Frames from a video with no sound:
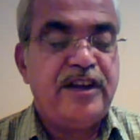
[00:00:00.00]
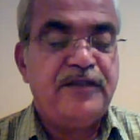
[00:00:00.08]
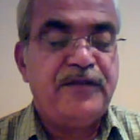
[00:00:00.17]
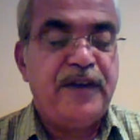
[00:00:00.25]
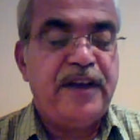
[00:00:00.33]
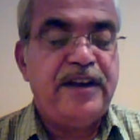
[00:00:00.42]

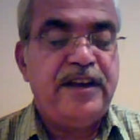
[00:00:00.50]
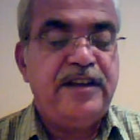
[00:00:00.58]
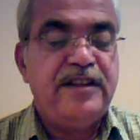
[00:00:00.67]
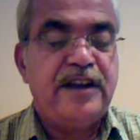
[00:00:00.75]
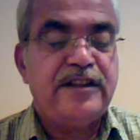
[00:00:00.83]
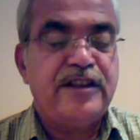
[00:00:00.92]
if
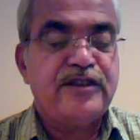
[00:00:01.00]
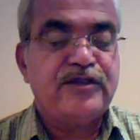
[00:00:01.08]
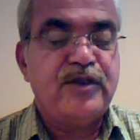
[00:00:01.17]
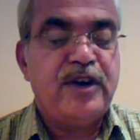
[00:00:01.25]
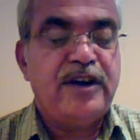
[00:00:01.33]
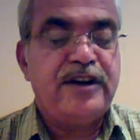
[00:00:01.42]
any, that the
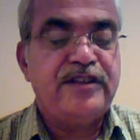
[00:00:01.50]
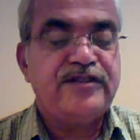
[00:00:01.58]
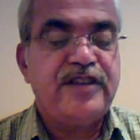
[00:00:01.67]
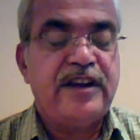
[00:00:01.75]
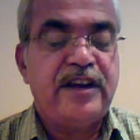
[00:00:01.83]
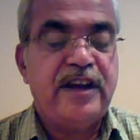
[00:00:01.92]
surety
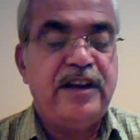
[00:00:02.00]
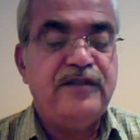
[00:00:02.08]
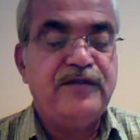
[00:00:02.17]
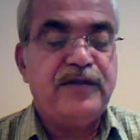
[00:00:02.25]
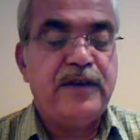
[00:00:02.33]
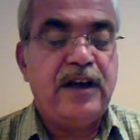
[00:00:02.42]
is
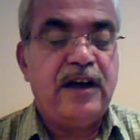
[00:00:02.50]
an